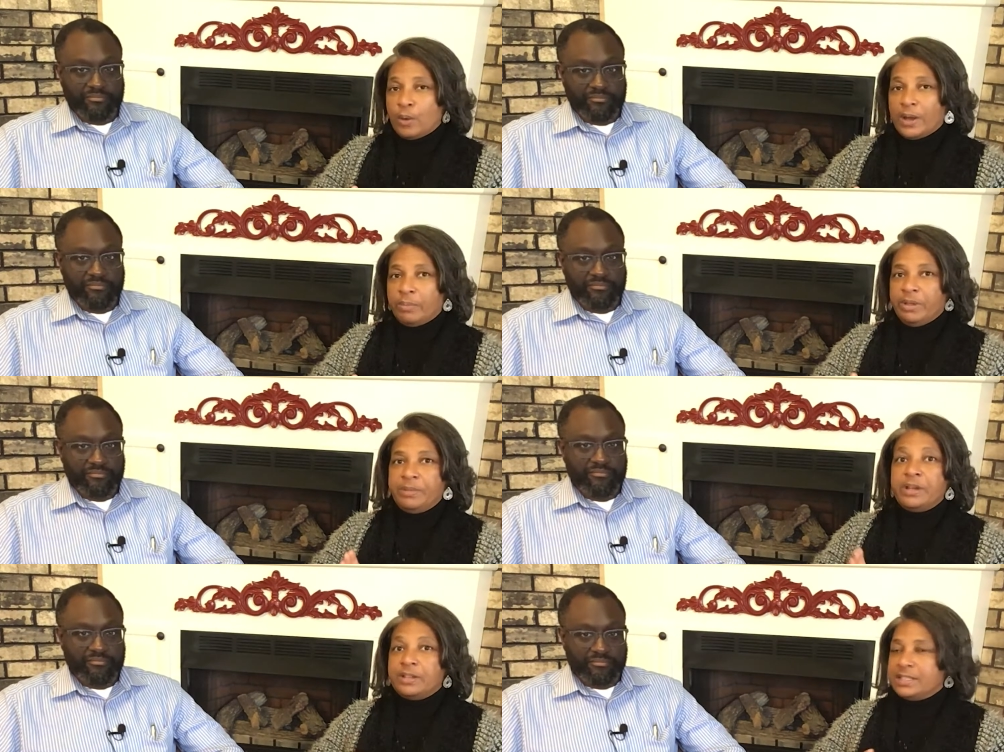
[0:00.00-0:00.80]
Speaker 1: quite a
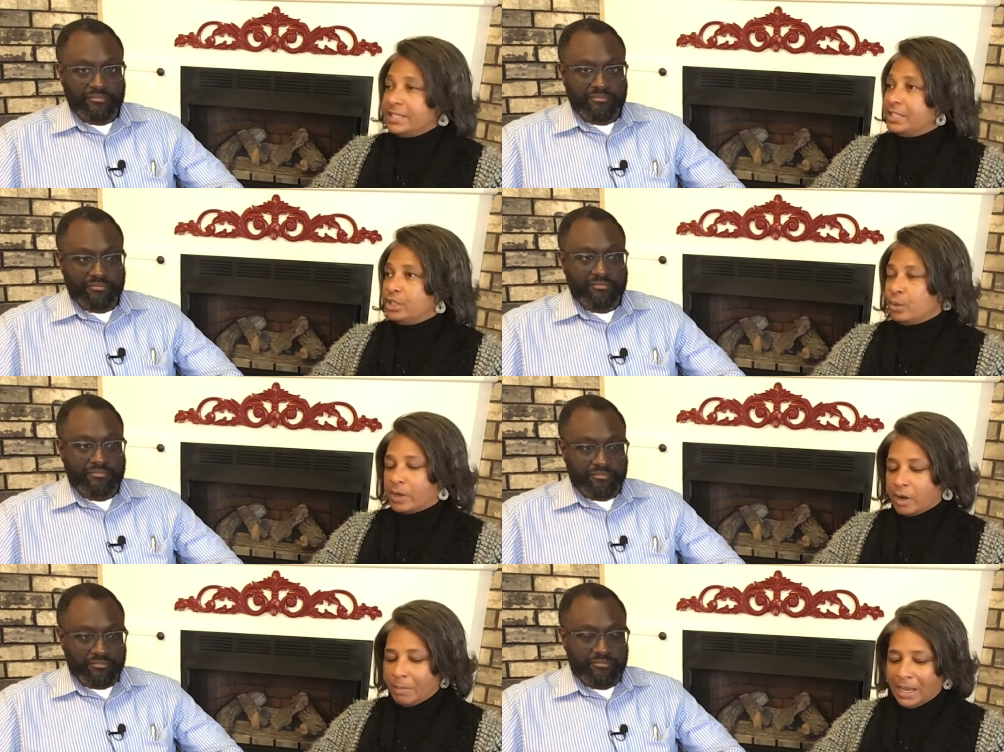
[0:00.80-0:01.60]
bit because this is
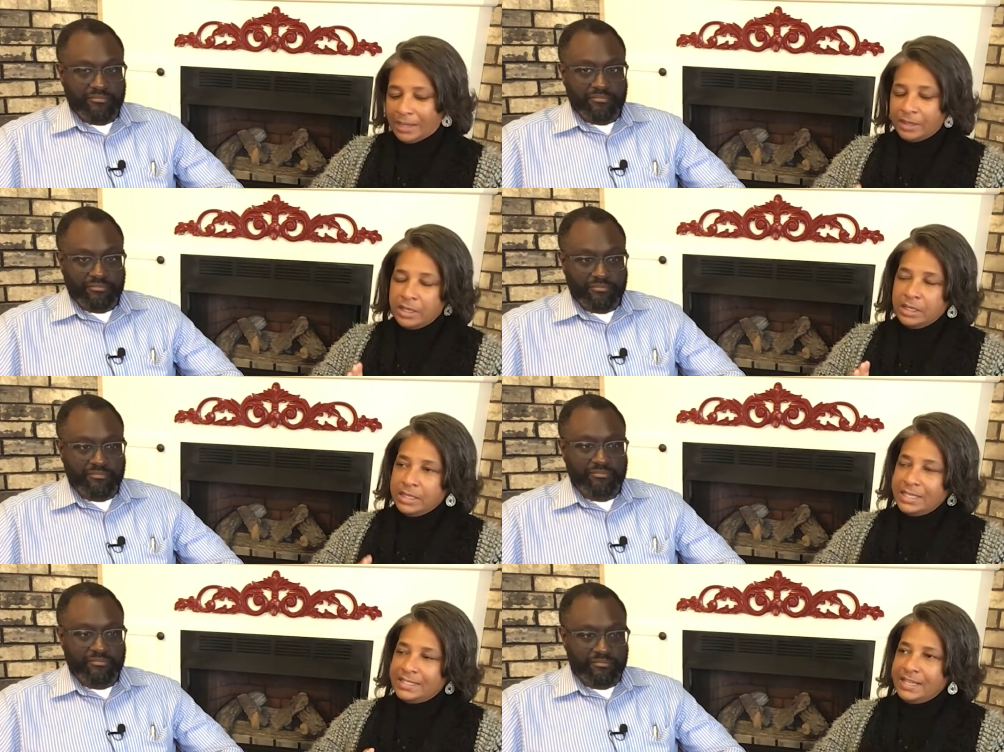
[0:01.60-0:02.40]
on our mind. Mm
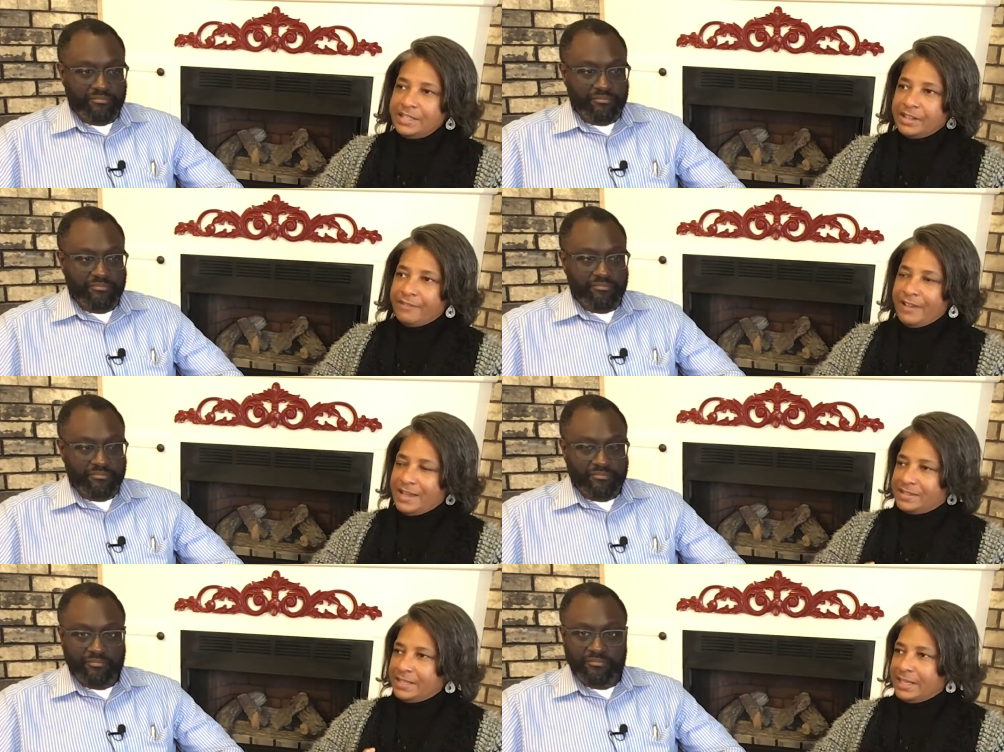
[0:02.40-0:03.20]
-hmm. This season of
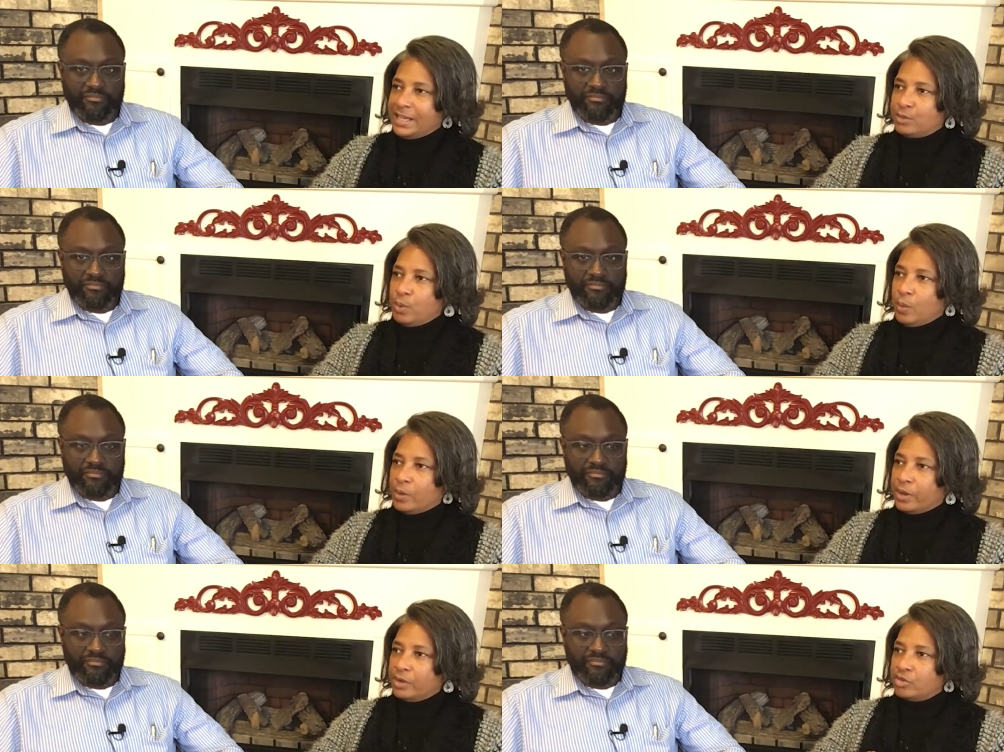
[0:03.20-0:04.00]
fasting, that's what
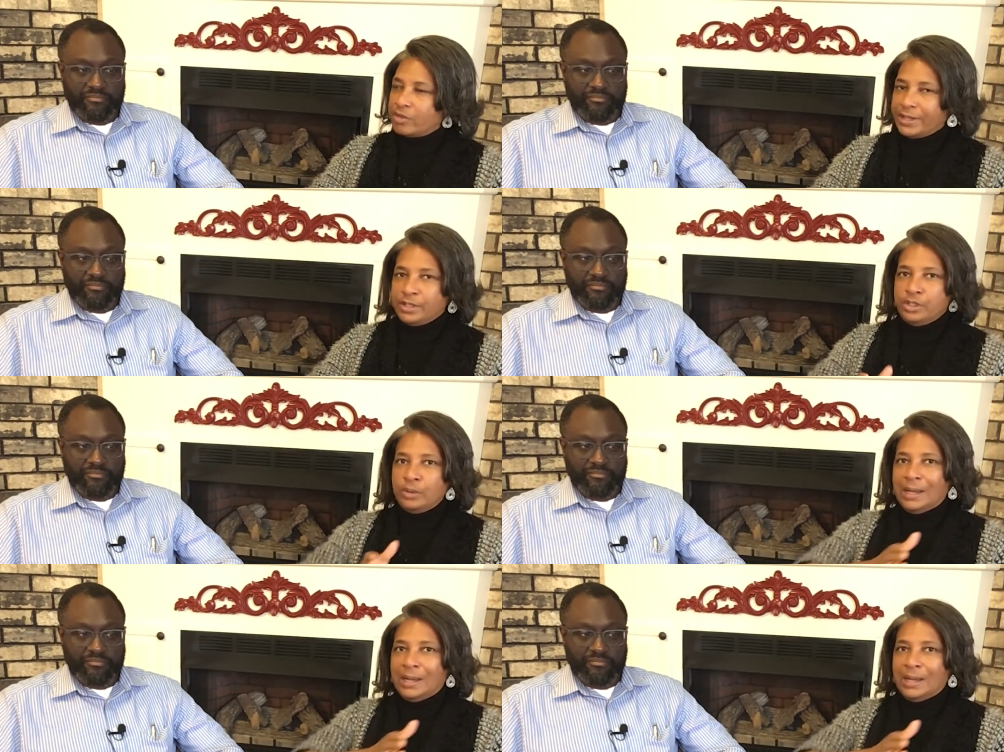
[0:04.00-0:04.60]
we're trying to do,